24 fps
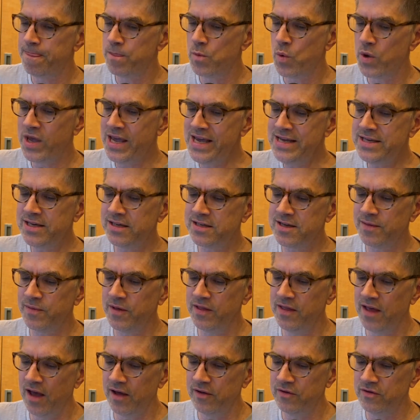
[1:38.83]
he said
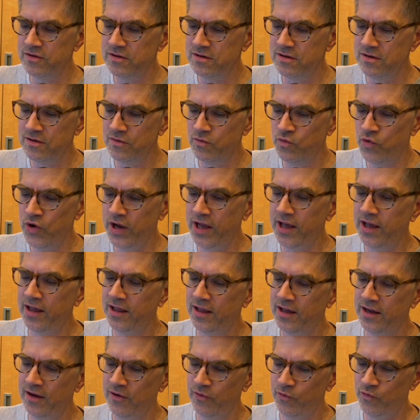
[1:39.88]
something that
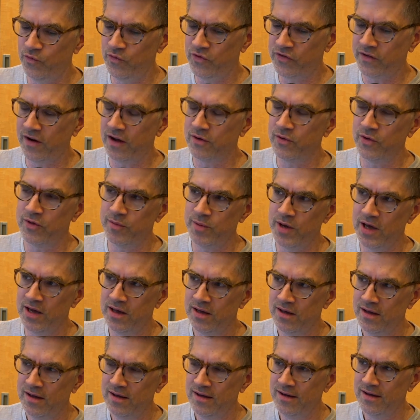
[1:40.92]
really stuck with me.